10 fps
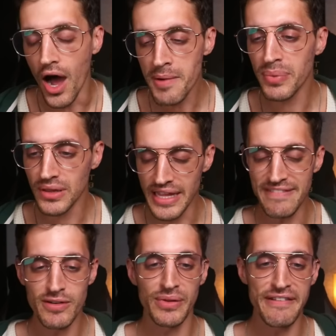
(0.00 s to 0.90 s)

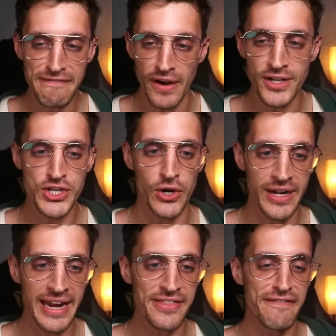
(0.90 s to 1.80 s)
unbelievably fun
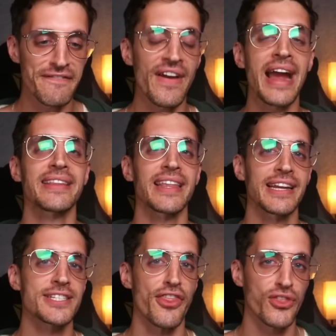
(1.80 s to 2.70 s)
journey, and the fact that
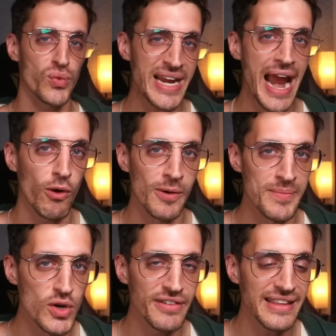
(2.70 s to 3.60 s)
it's a three hour
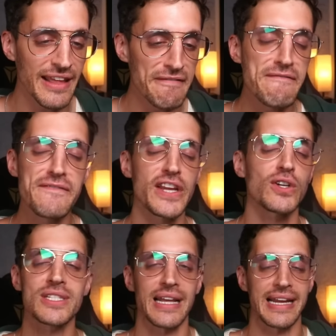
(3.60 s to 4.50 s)
movie that
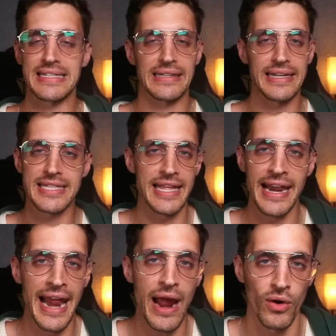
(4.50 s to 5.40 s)
feels like it's less than
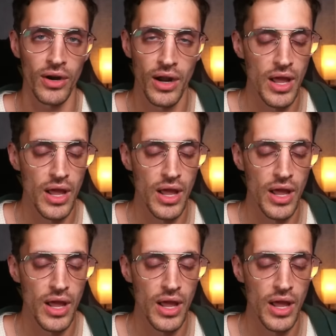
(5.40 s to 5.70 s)
an hour.